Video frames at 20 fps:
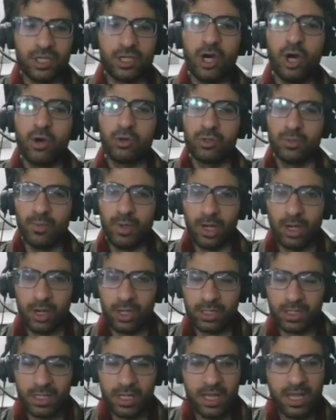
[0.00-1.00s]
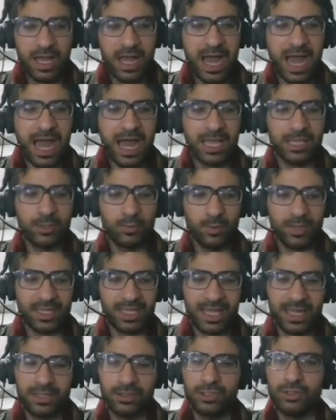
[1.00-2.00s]
code block and we
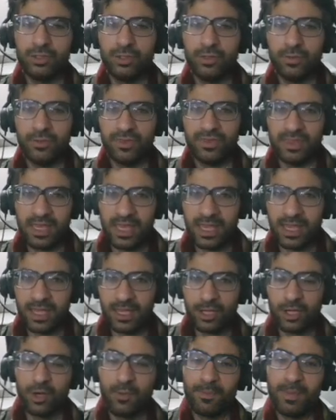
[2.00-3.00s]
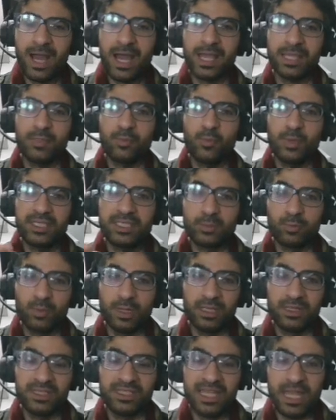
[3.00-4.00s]
can do the command which
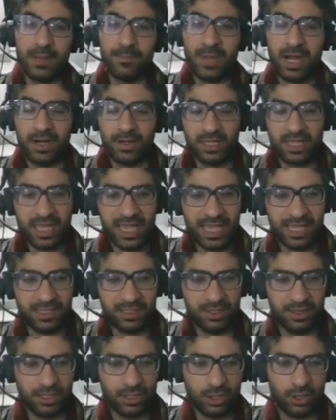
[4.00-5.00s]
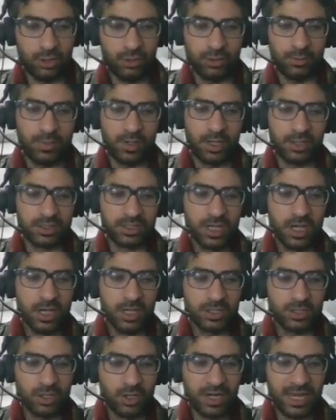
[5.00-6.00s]
will demarcate the code blocks.
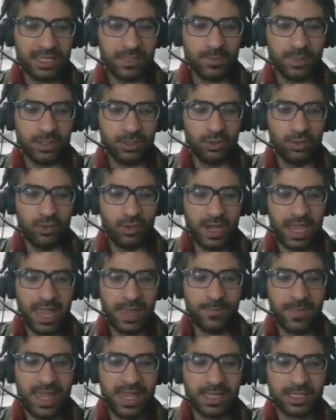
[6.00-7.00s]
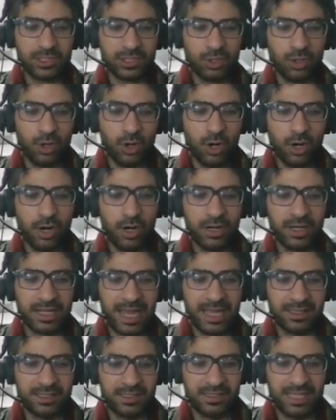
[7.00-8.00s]
So let me do mx org
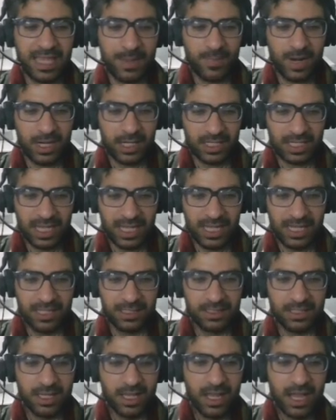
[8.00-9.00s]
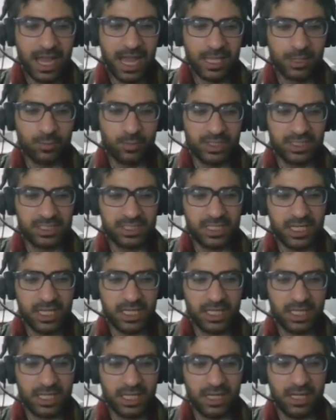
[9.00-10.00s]
and demarcate, and we see
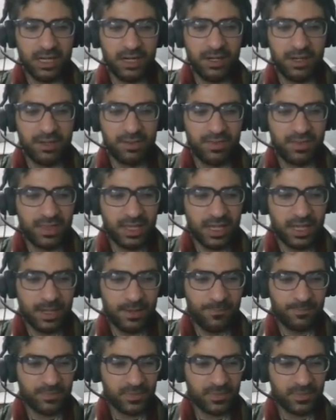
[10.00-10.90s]
here the